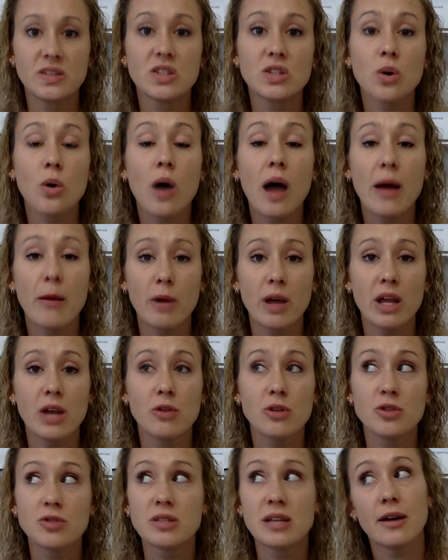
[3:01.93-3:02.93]
So I want
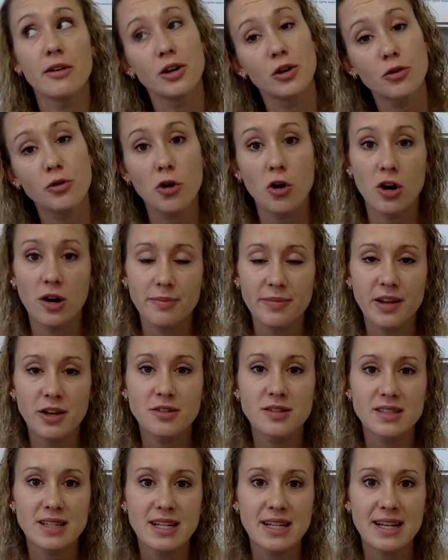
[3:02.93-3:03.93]
you to tell your grown-up that
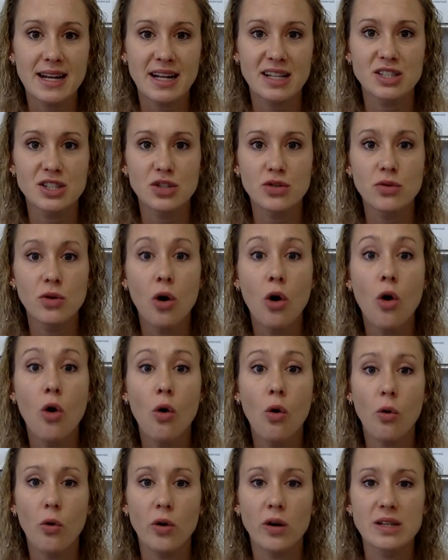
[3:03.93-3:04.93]
you're sitting next to,
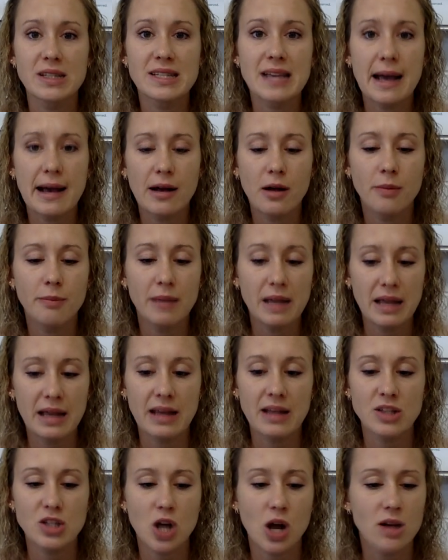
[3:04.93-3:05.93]
or tell
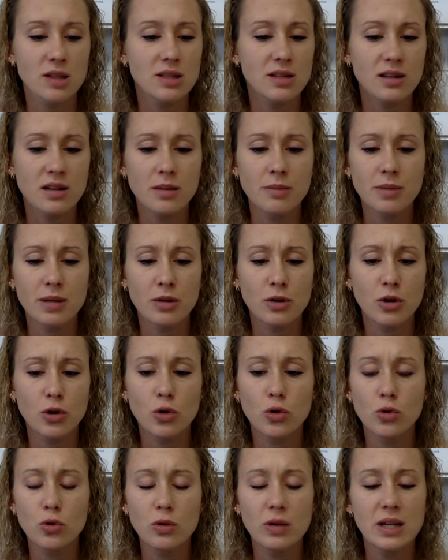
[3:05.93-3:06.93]
me, talk to the
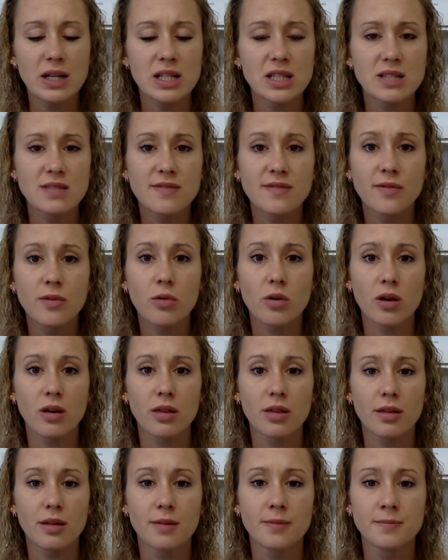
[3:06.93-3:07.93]
computer, who is fourth?
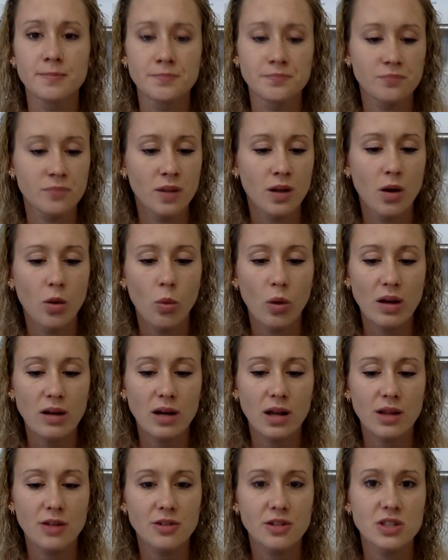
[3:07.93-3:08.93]
What
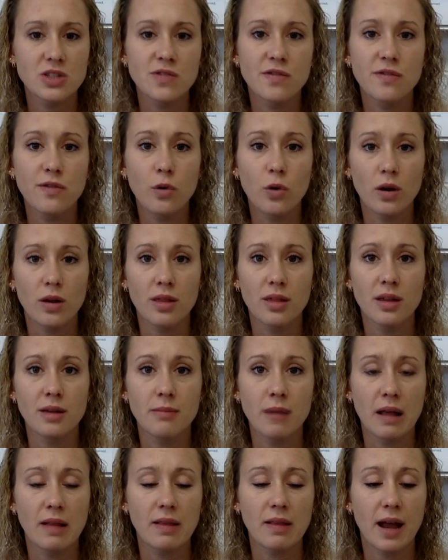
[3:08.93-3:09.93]
color is fourth
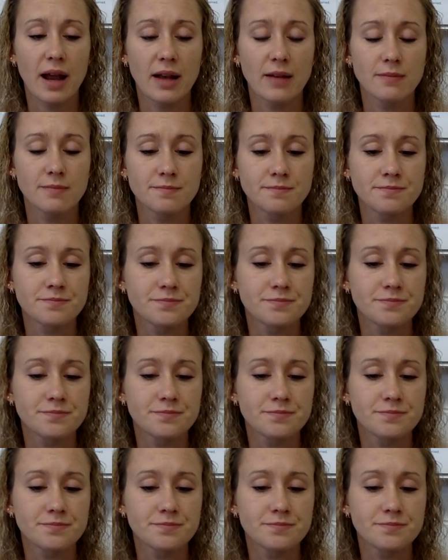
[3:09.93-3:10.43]
in my line?